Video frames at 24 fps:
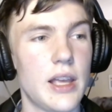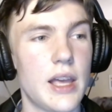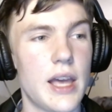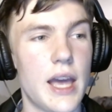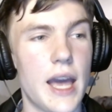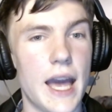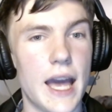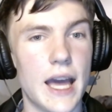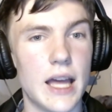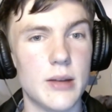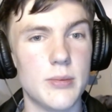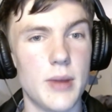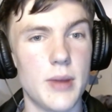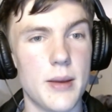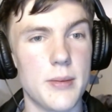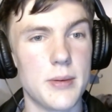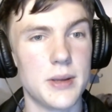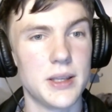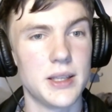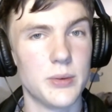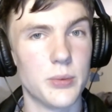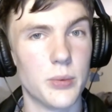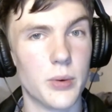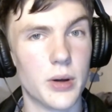and
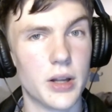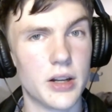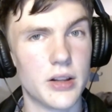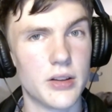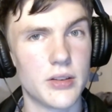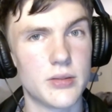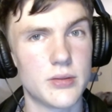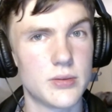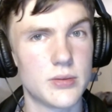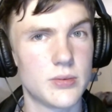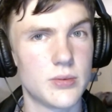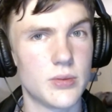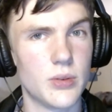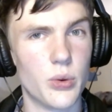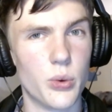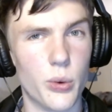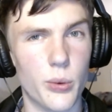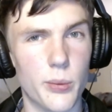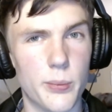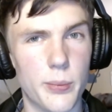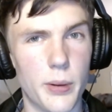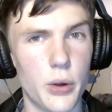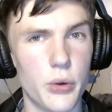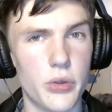maybe one of
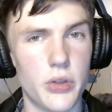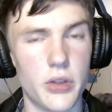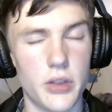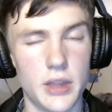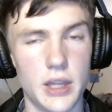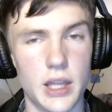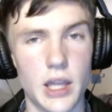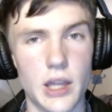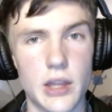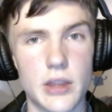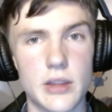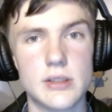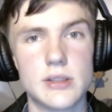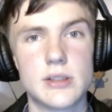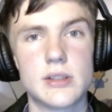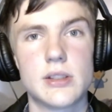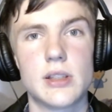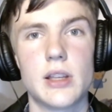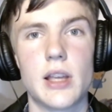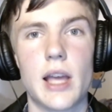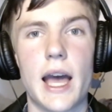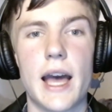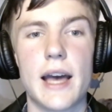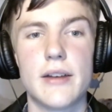or both of the others
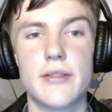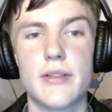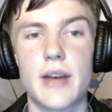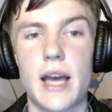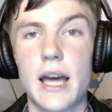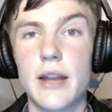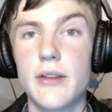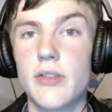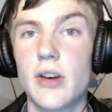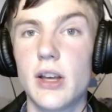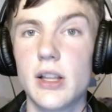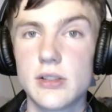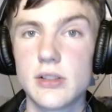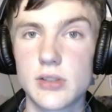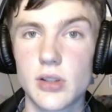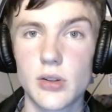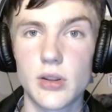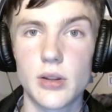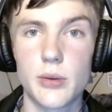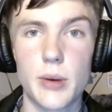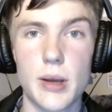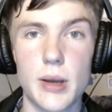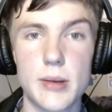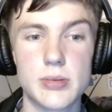have adverts
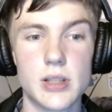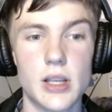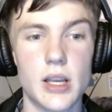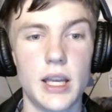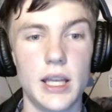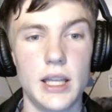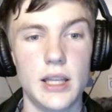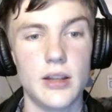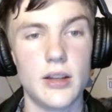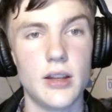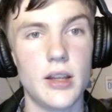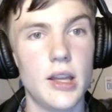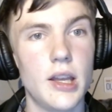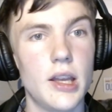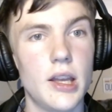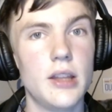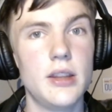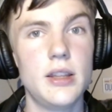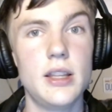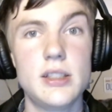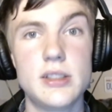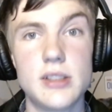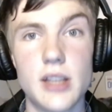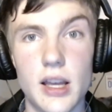on the website.
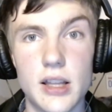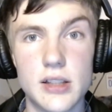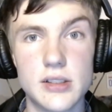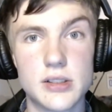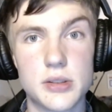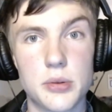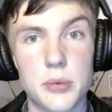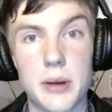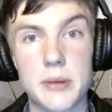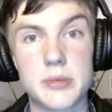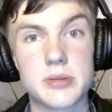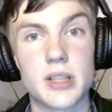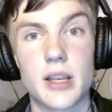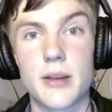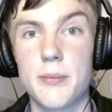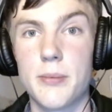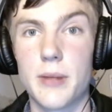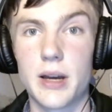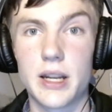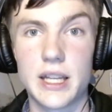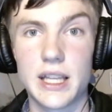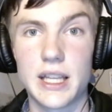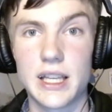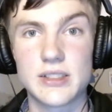This earns the website
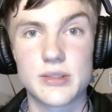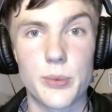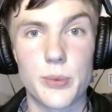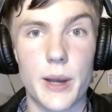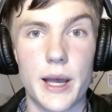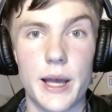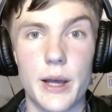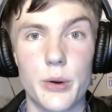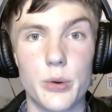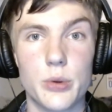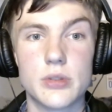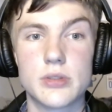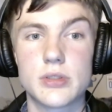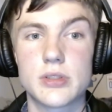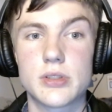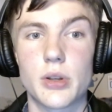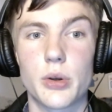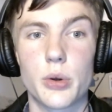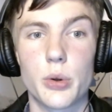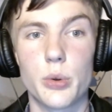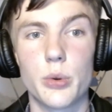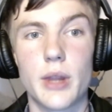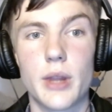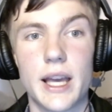money as well,
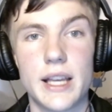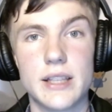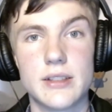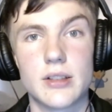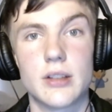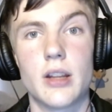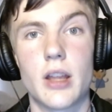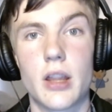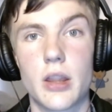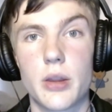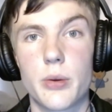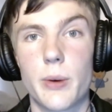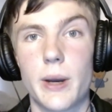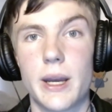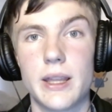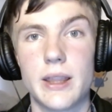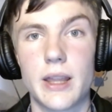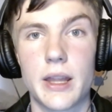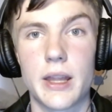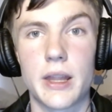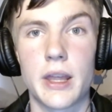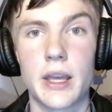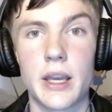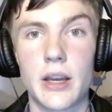so that is another way
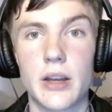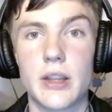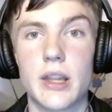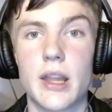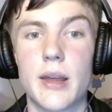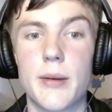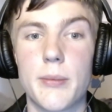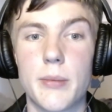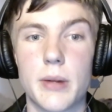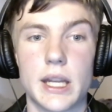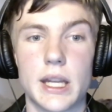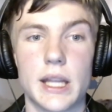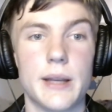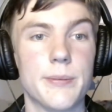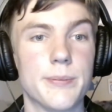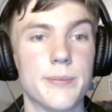that they earn their money.